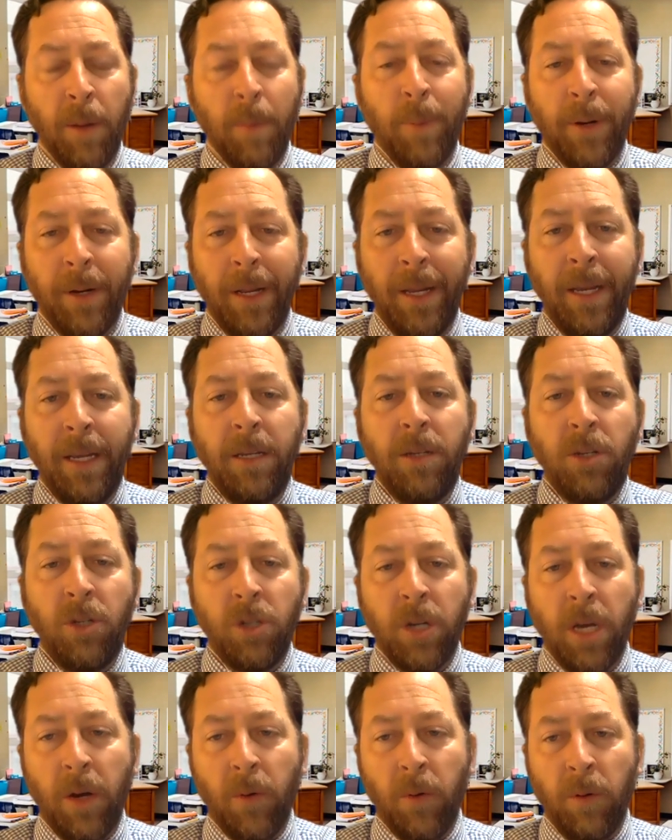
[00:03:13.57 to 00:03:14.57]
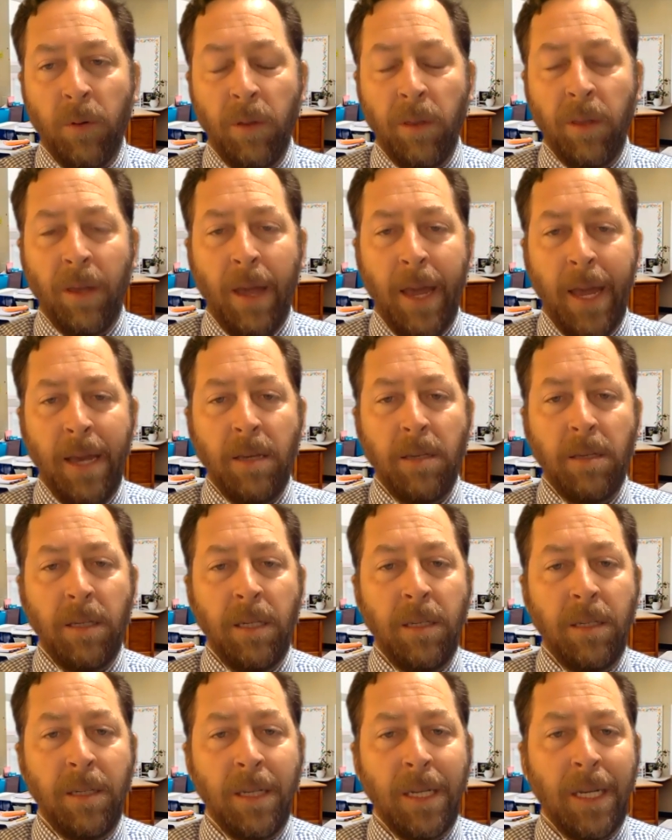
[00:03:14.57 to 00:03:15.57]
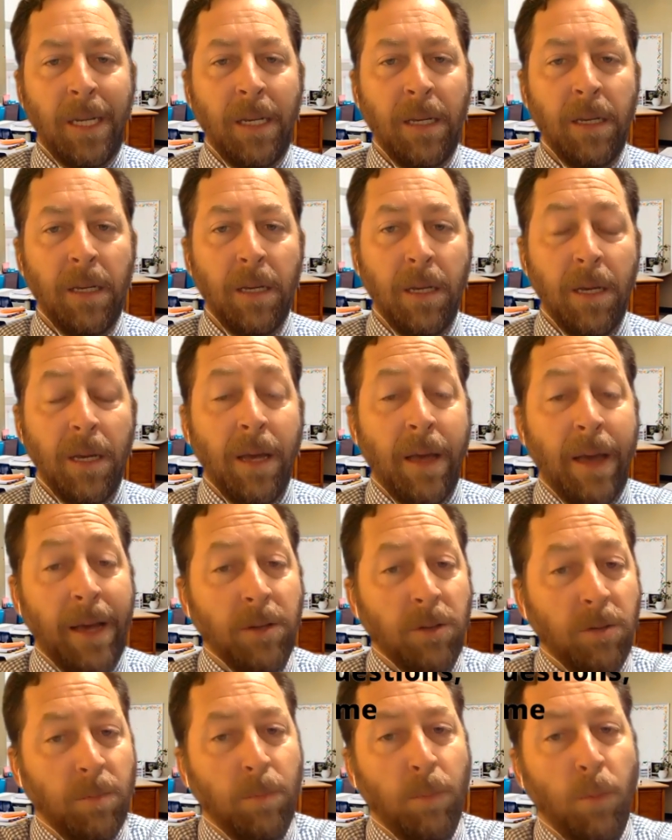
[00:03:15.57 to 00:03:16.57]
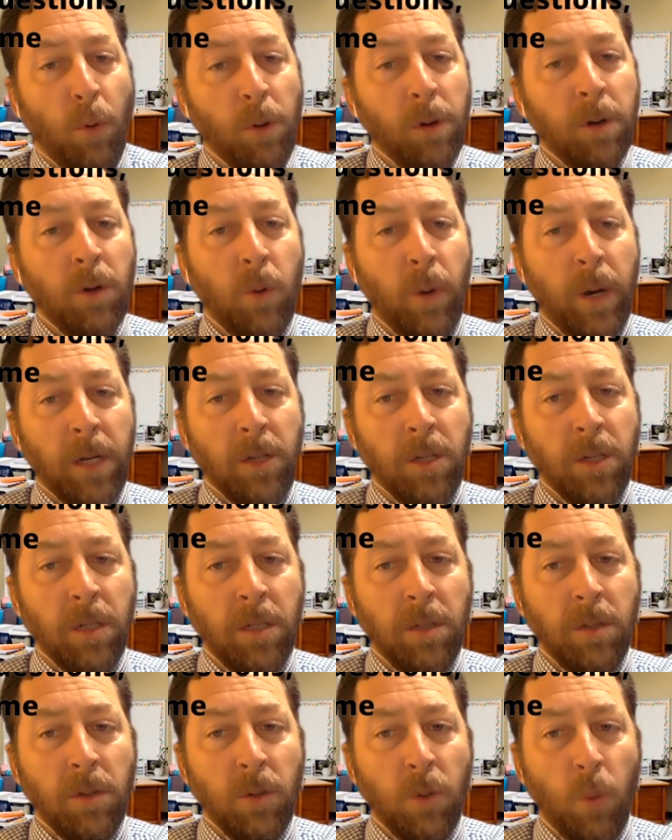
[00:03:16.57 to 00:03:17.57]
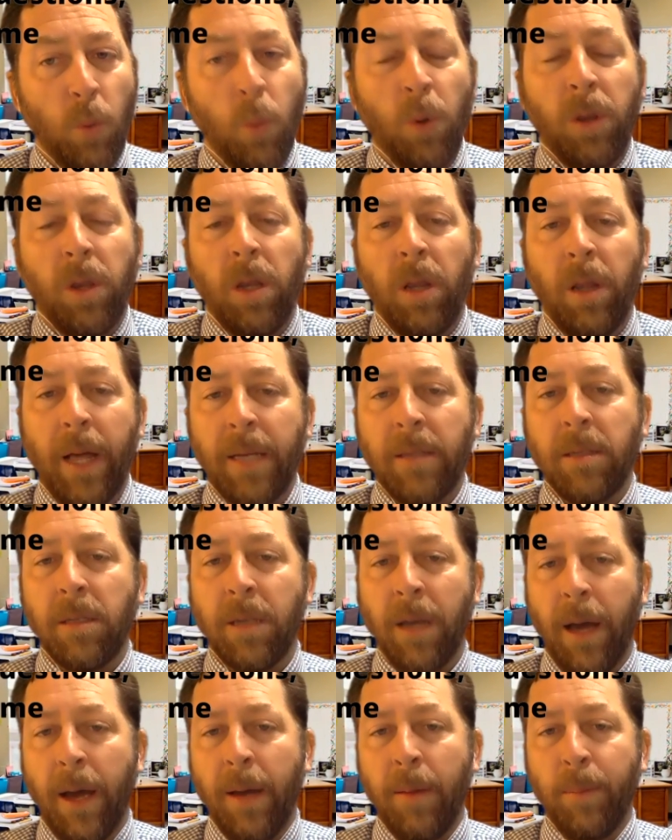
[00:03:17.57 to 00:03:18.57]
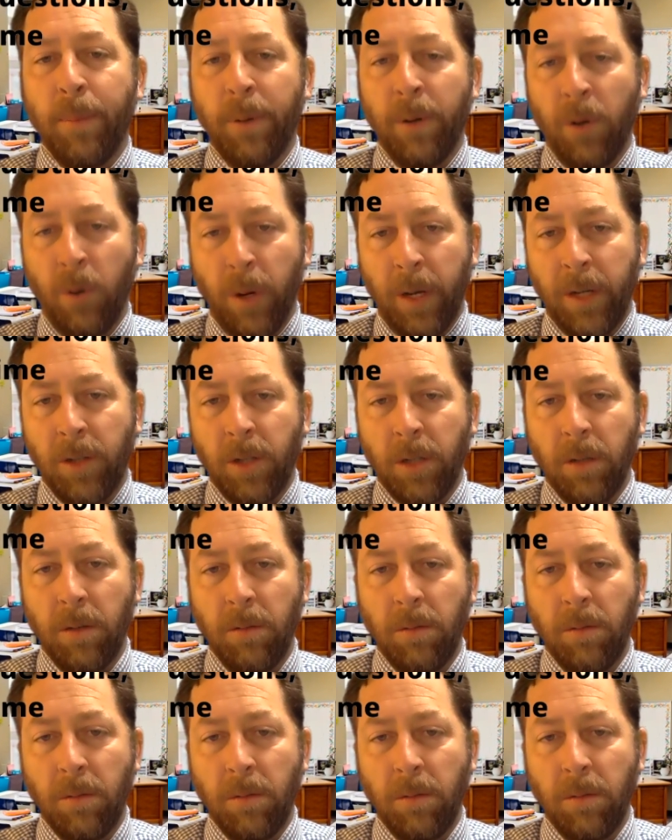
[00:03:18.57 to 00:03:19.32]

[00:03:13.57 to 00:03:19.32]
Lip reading: But in general, the ACT has more questions with less time per question,